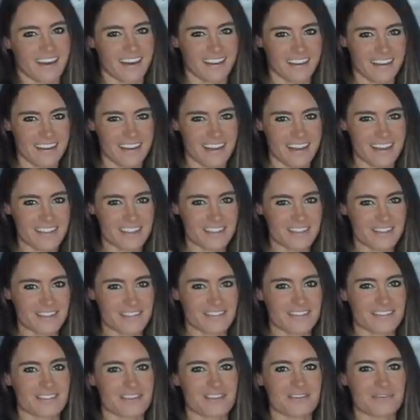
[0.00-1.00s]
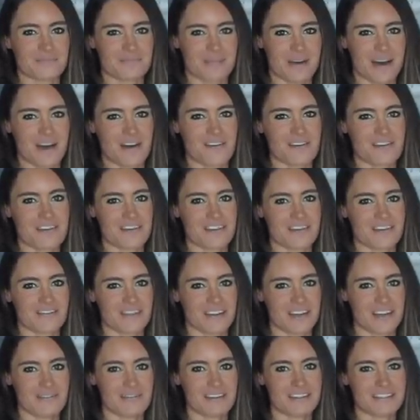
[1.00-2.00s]
Hi guys, welcome to EmpoweRN my
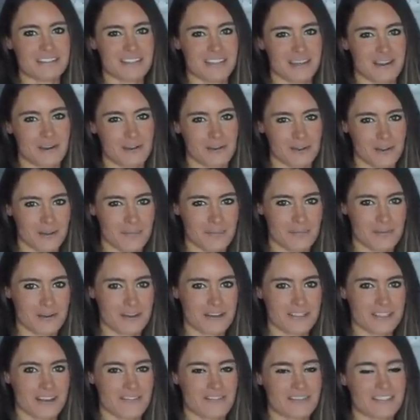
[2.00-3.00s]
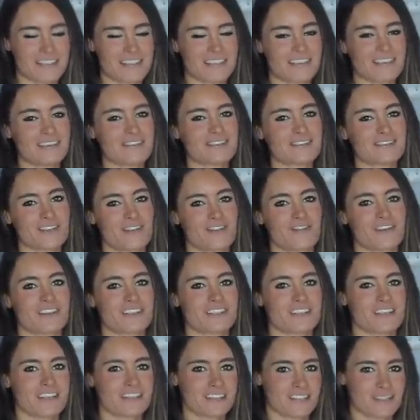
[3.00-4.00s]
name is Caroline Porter Thomas. Thank you so much
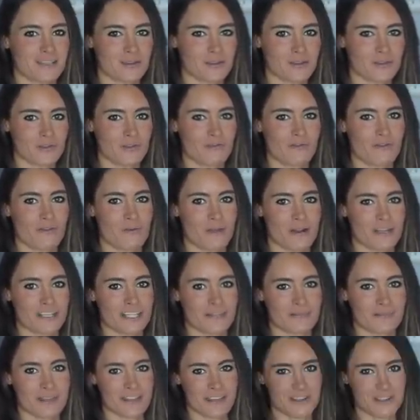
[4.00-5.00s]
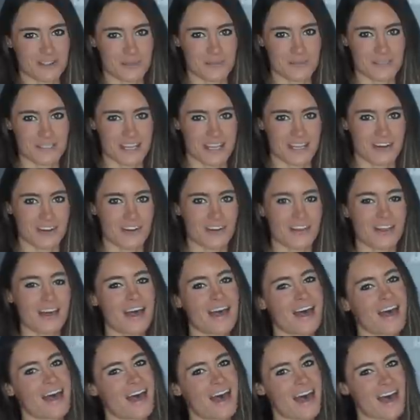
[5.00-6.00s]
as usual for watching my YouTube channel
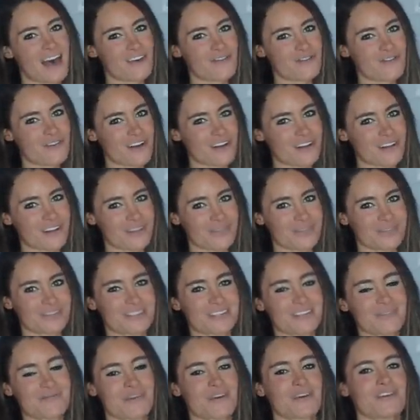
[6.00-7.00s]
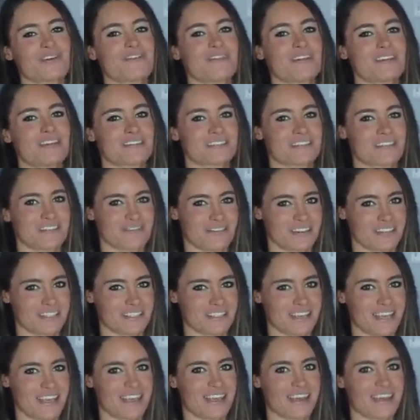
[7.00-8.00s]
and welcome to Motivation
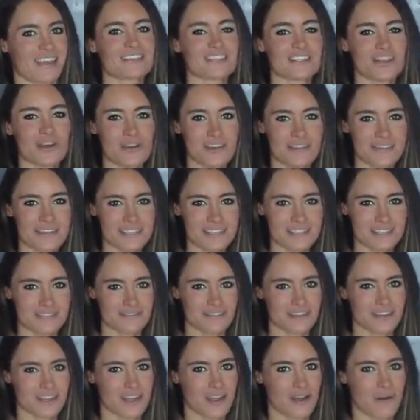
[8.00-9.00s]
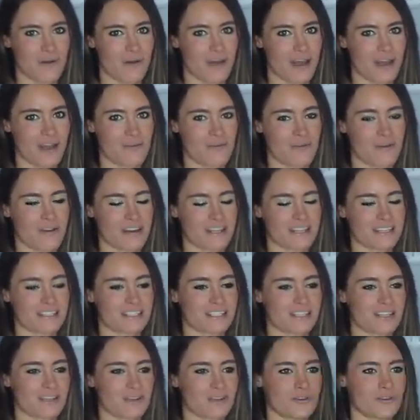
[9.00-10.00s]
Monday. So in this video, I wanted
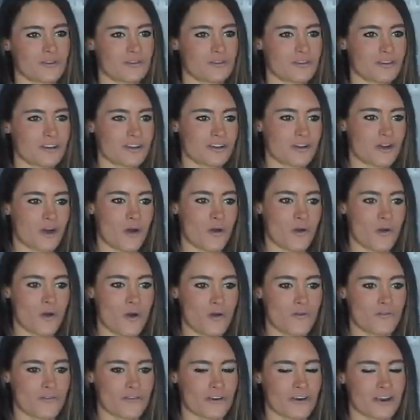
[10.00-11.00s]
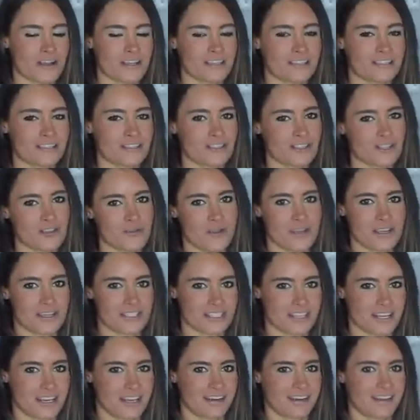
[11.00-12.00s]
to go over a
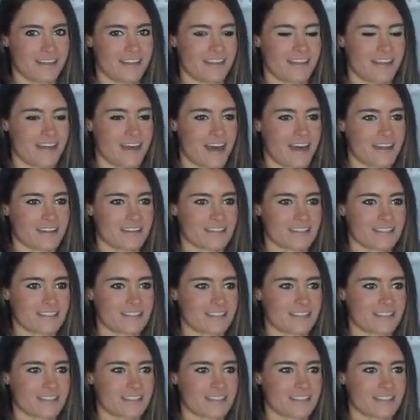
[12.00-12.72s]
situation that